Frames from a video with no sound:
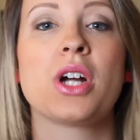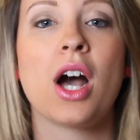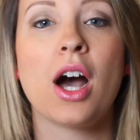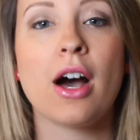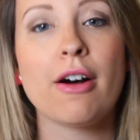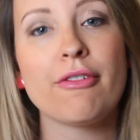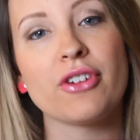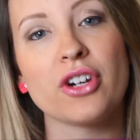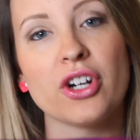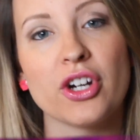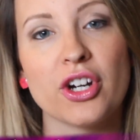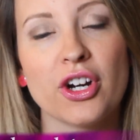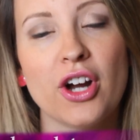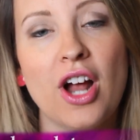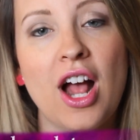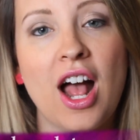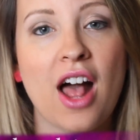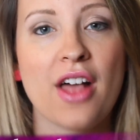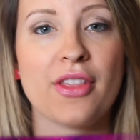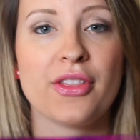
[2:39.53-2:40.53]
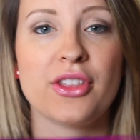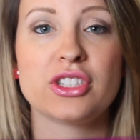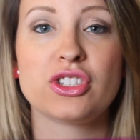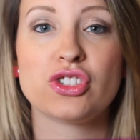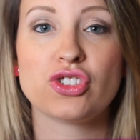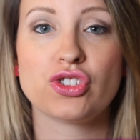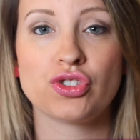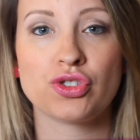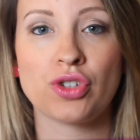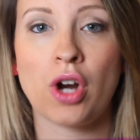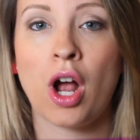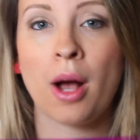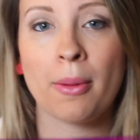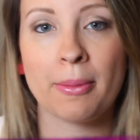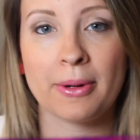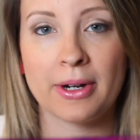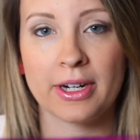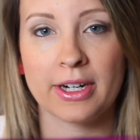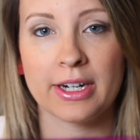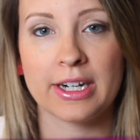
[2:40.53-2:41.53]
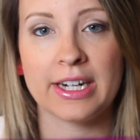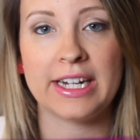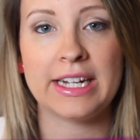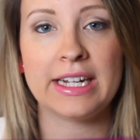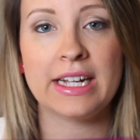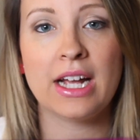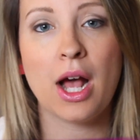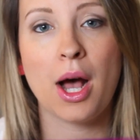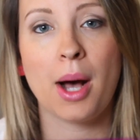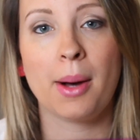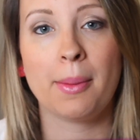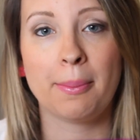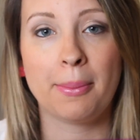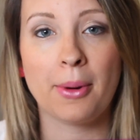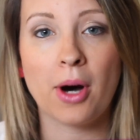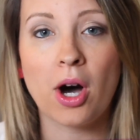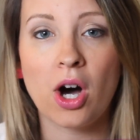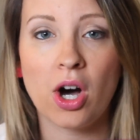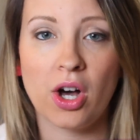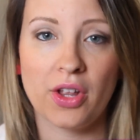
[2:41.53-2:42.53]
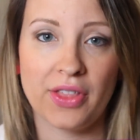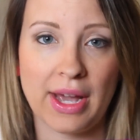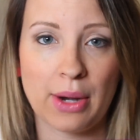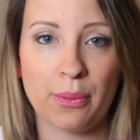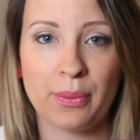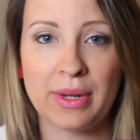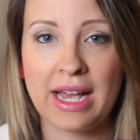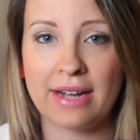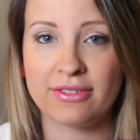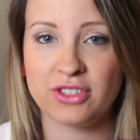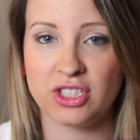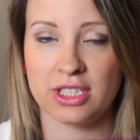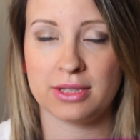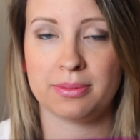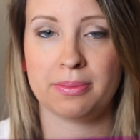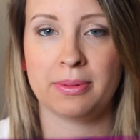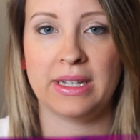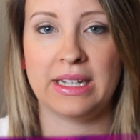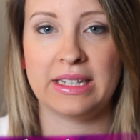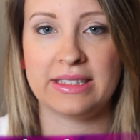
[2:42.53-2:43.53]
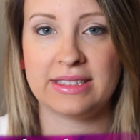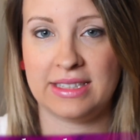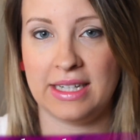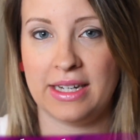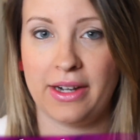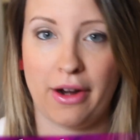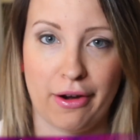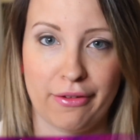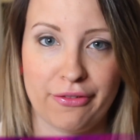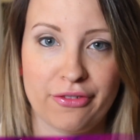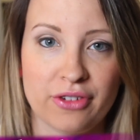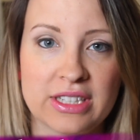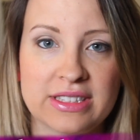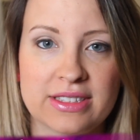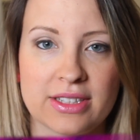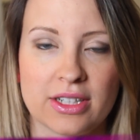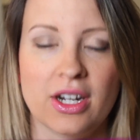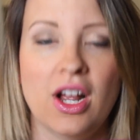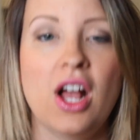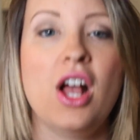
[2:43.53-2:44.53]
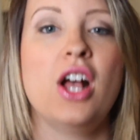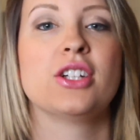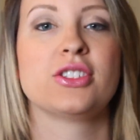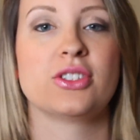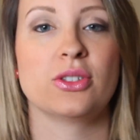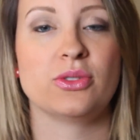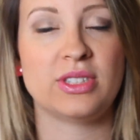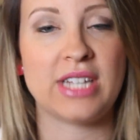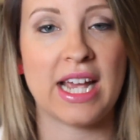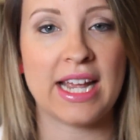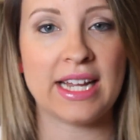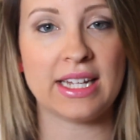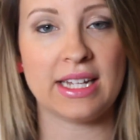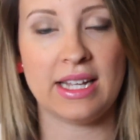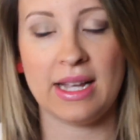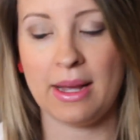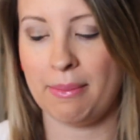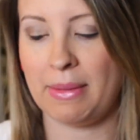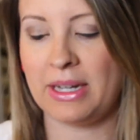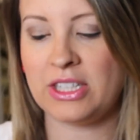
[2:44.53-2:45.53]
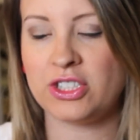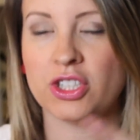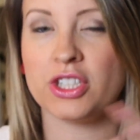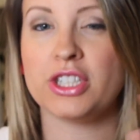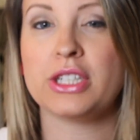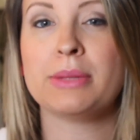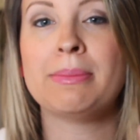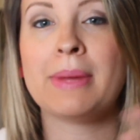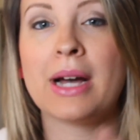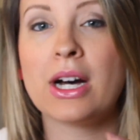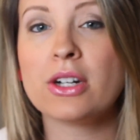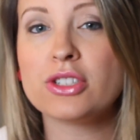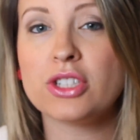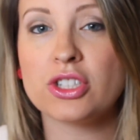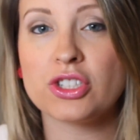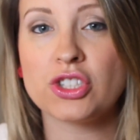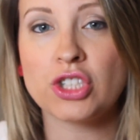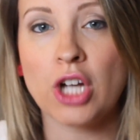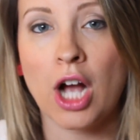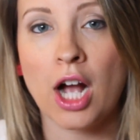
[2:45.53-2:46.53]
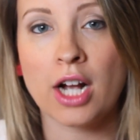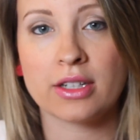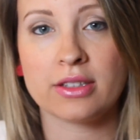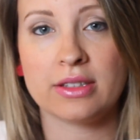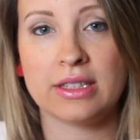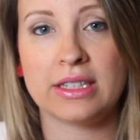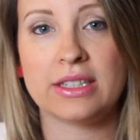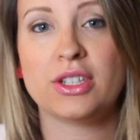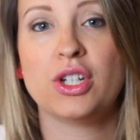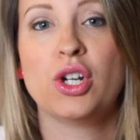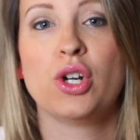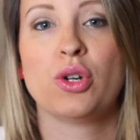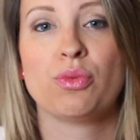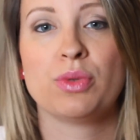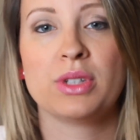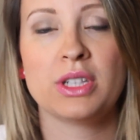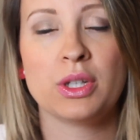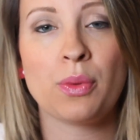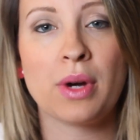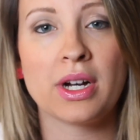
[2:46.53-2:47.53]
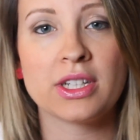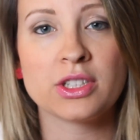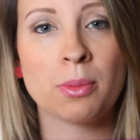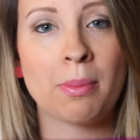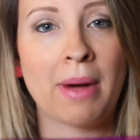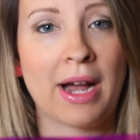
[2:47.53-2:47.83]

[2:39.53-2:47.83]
cover the strawberry ball that we have just placed in our freezer. So take, make sure you melt your chocolate, really well in the